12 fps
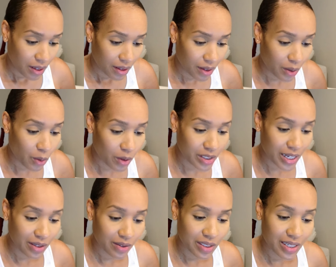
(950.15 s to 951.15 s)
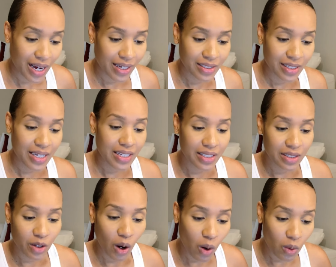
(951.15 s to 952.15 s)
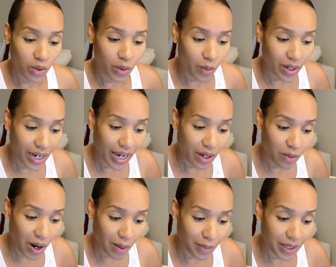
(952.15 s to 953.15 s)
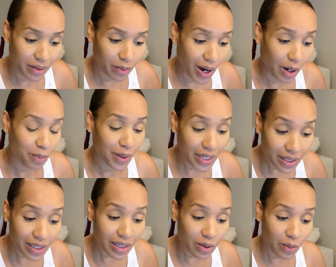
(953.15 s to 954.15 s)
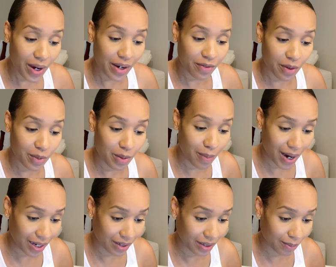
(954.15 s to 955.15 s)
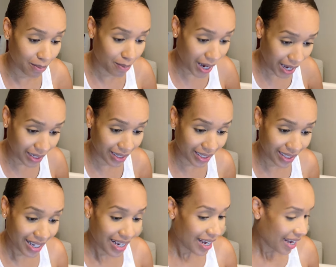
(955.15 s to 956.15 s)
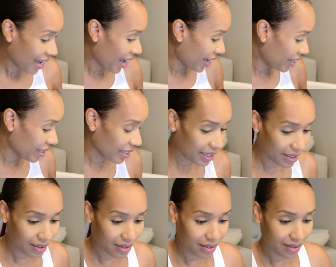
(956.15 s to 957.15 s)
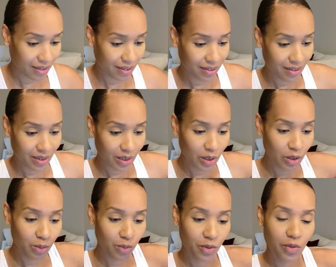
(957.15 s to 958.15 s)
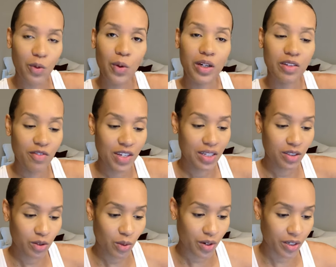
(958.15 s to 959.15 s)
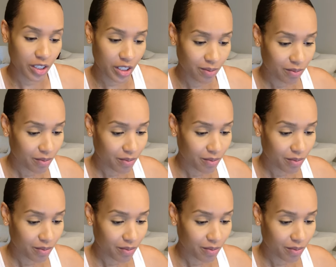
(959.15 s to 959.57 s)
The horizontal design is easy to hold in one hand while, pe while peeling away from the body, body hanging loop for convenient storage.